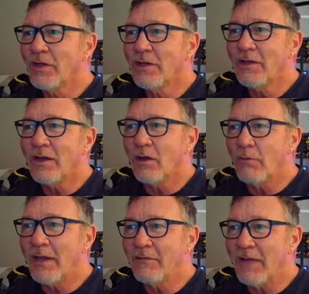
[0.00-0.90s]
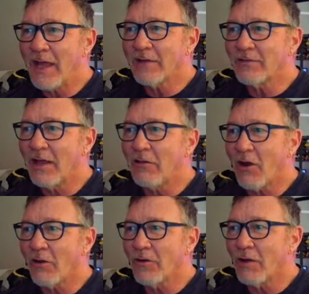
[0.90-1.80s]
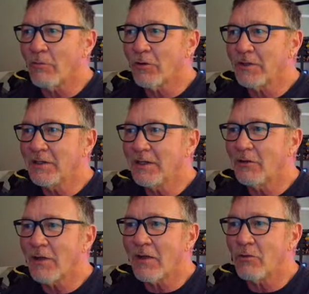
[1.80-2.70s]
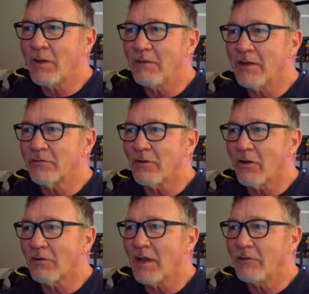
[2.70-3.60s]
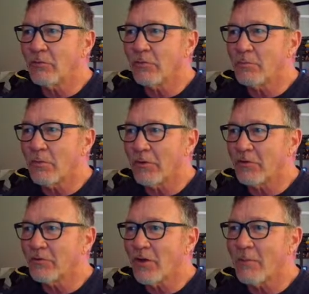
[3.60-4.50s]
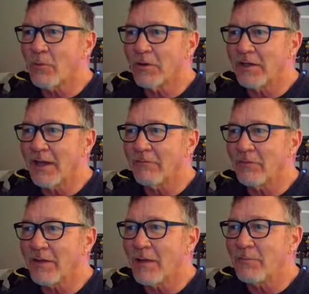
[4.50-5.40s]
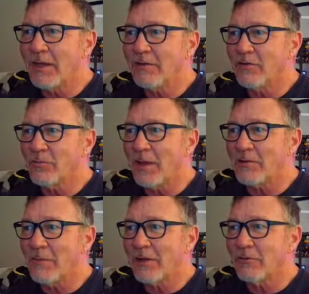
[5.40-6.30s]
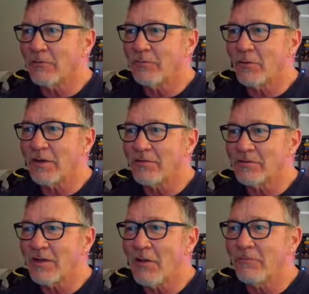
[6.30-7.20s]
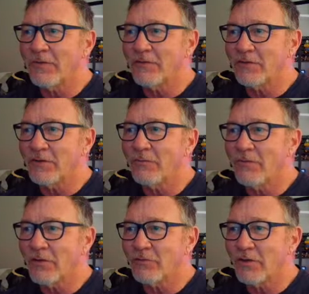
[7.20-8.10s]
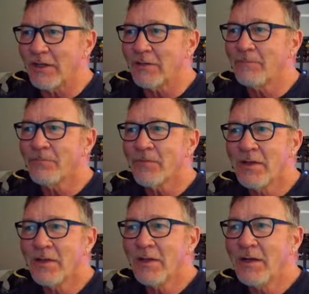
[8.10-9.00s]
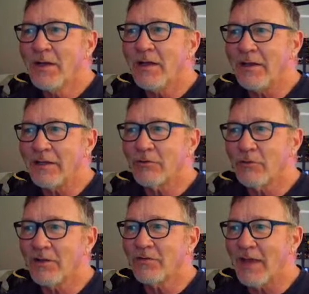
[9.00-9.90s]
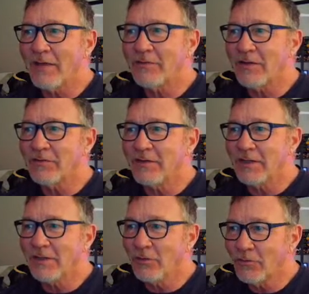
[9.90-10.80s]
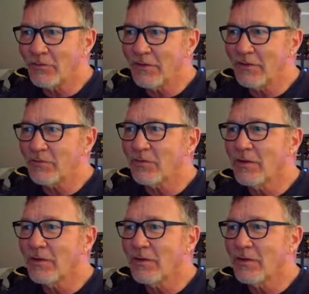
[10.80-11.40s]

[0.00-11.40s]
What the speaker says: Wave XLR not working. Elgato Wave XLR lights were reported to stop working after the update, despite the microphone itself still functioning. Increase SSD usage.